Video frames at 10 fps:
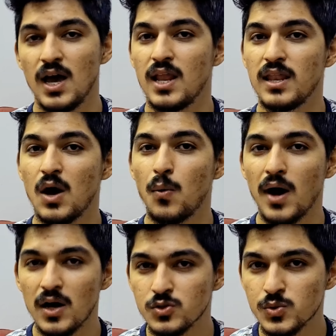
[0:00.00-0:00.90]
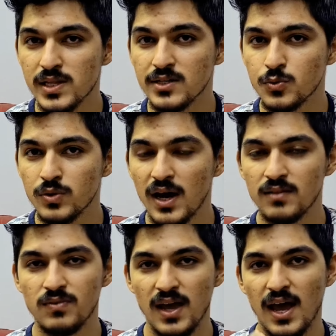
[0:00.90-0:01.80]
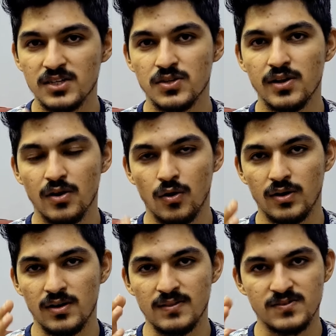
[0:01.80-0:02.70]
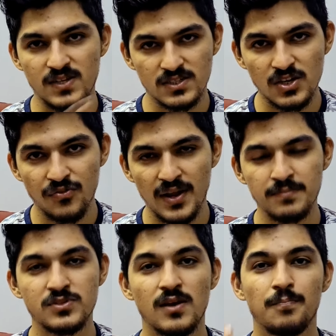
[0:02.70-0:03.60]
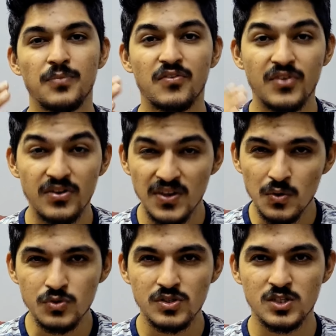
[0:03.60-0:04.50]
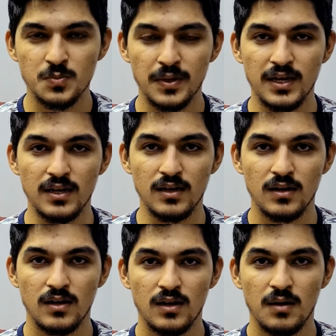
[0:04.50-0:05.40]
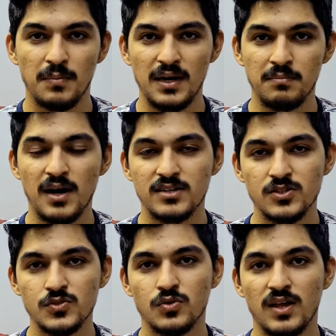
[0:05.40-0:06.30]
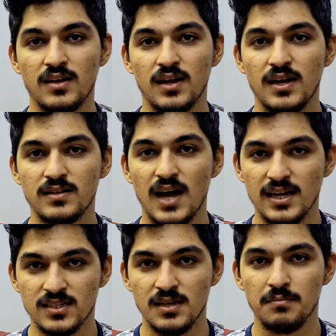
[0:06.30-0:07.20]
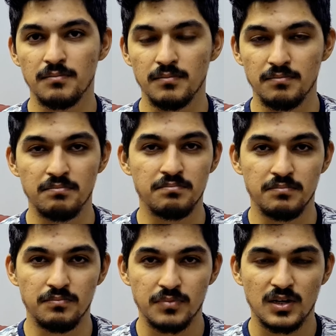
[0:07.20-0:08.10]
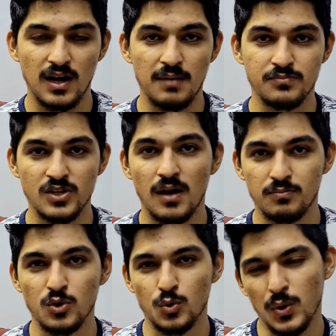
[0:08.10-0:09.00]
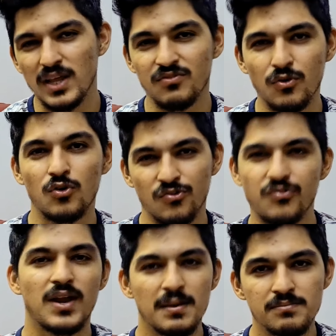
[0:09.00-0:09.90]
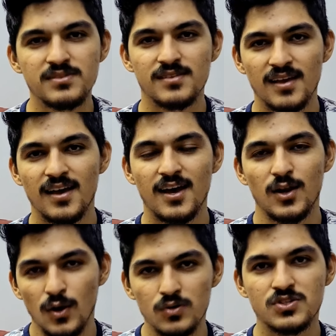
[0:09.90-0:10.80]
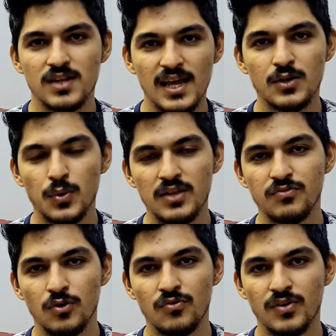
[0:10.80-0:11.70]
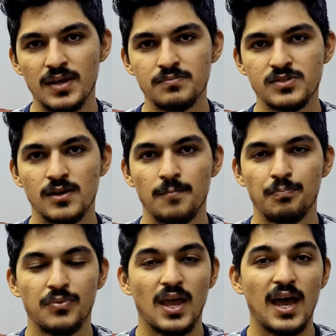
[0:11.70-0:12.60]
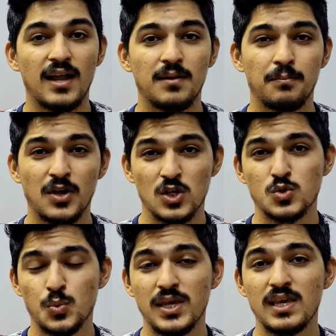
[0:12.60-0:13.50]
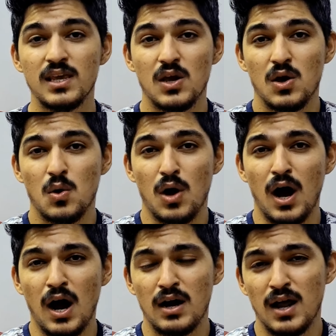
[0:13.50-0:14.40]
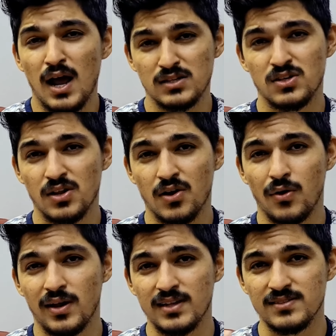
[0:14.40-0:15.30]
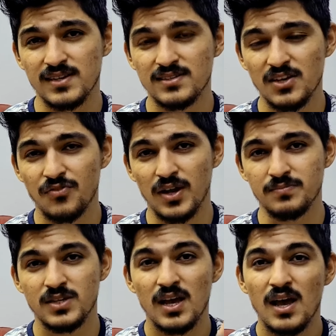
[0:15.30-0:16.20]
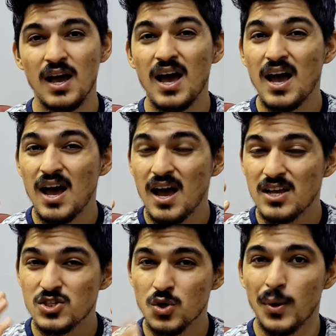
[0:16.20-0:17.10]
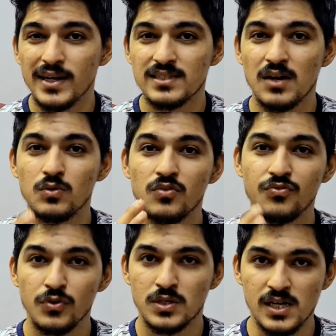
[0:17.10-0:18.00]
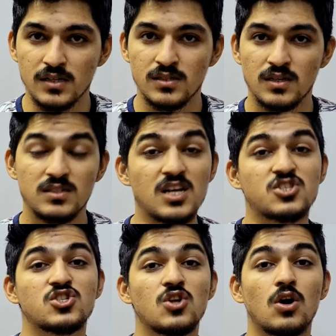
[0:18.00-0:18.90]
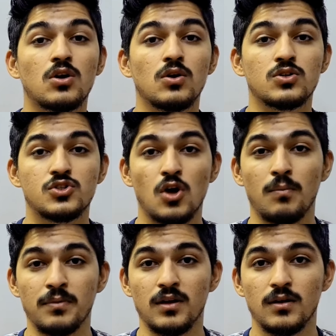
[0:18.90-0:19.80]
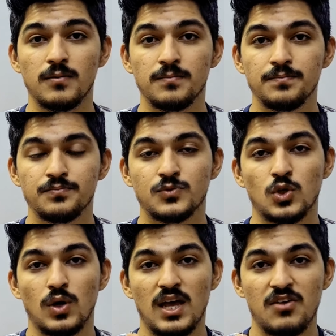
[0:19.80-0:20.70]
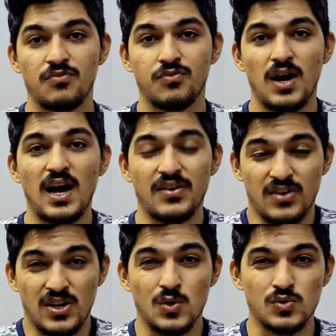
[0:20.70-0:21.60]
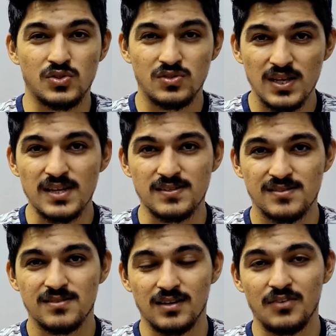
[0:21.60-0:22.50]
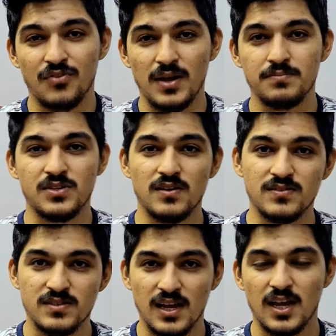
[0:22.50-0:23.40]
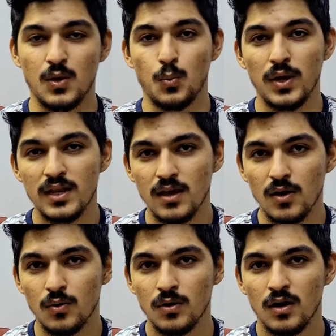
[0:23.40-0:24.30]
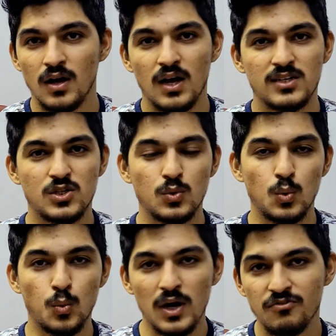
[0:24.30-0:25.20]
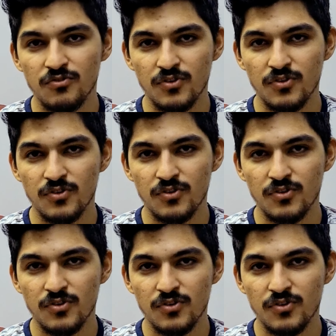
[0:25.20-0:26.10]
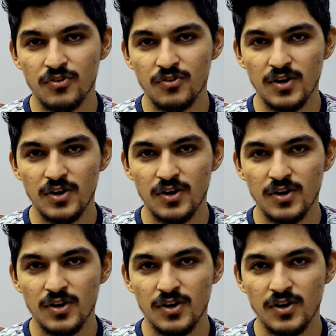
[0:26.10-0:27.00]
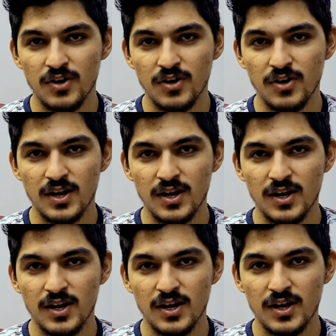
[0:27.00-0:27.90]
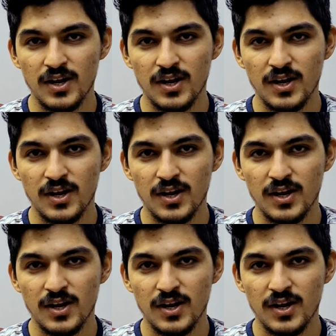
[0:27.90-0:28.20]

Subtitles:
Now, how do they do that? They actually record it in 60 frames, reduce the speed by a margin so that it actually comes up to 24 frames, looks like 24 frames, and because we are actually recording in 60 frames, slowing down the footage does not look choppy. So if I reduce this 30 frames a second video to 1 frames, it would look a lot choppier.